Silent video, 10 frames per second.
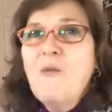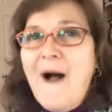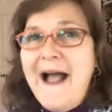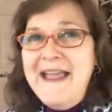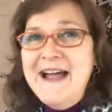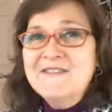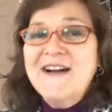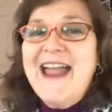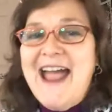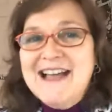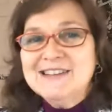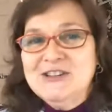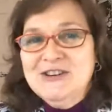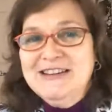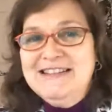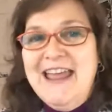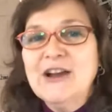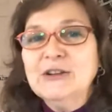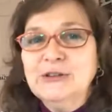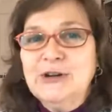Why have I asked you to
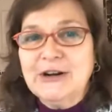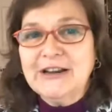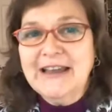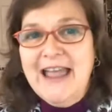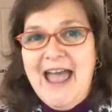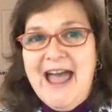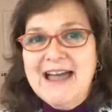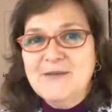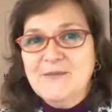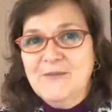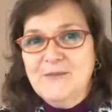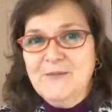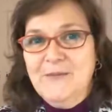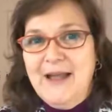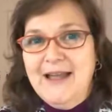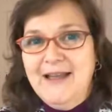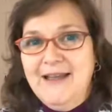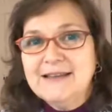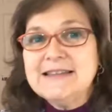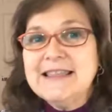take a look
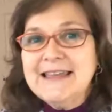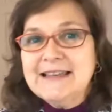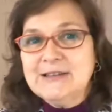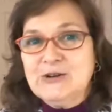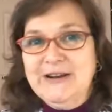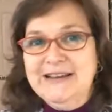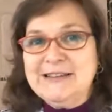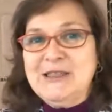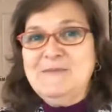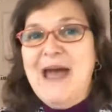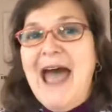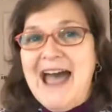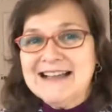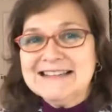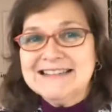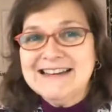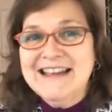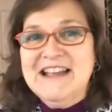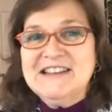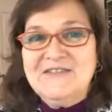into the history, into the past,
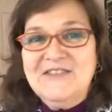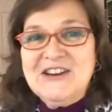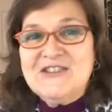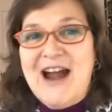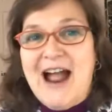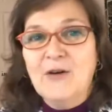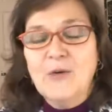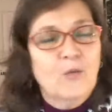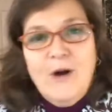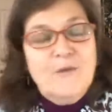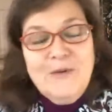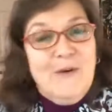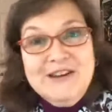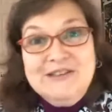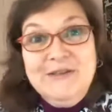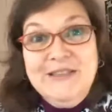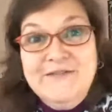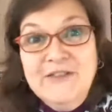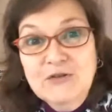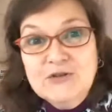to figure out what we want to do in
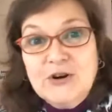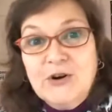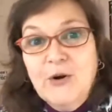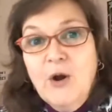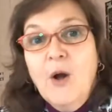the future?